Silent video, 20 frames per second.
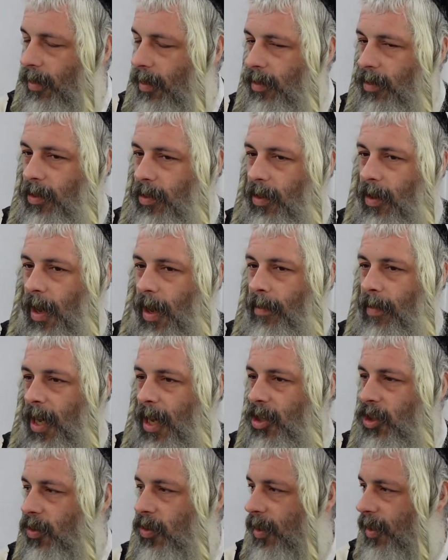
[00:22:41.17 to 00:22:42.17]
So I'm
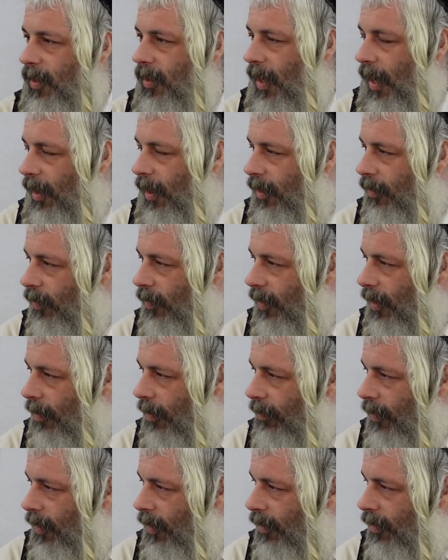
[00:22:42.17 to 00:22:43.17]
not sure exactly what
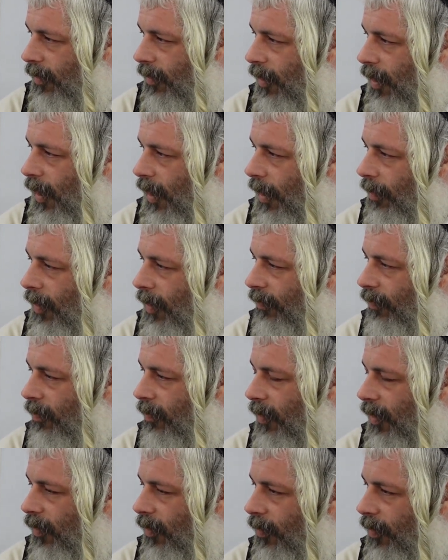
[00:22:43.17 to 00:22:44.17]
that means. I'm not
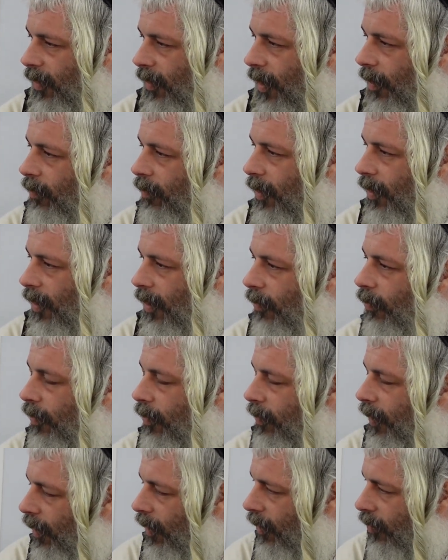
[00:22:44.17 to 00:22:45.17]
familiar with that, but that would
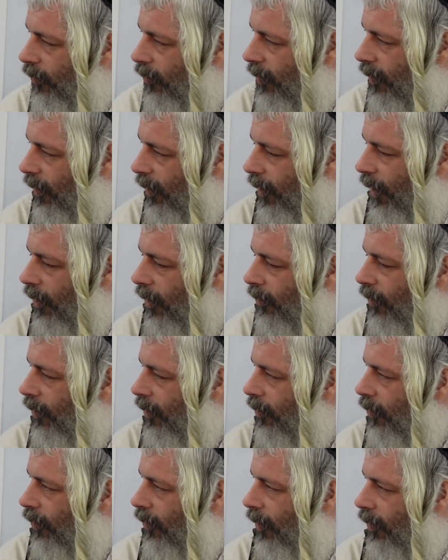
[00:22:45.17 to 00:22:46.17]
be an interesting contrast.
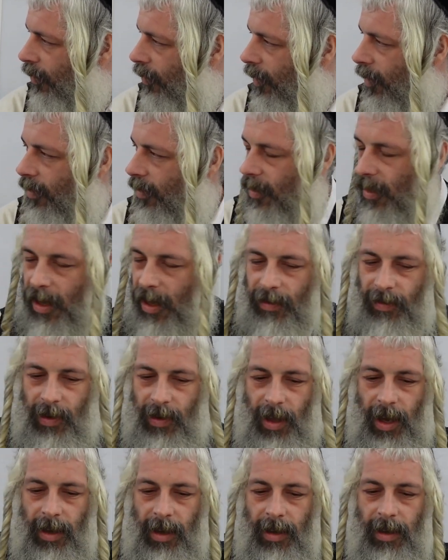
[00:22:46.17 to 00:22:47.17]
You can look into that if you
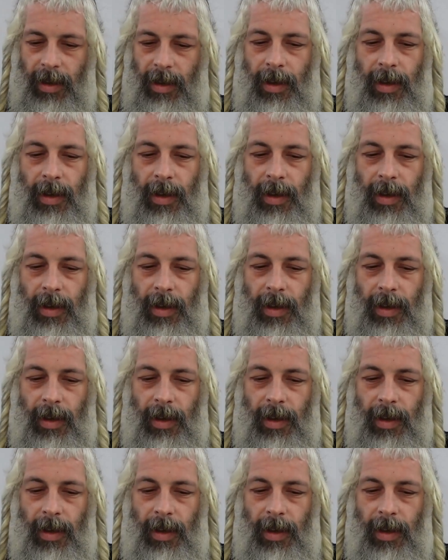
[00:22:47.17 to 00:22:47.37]
like.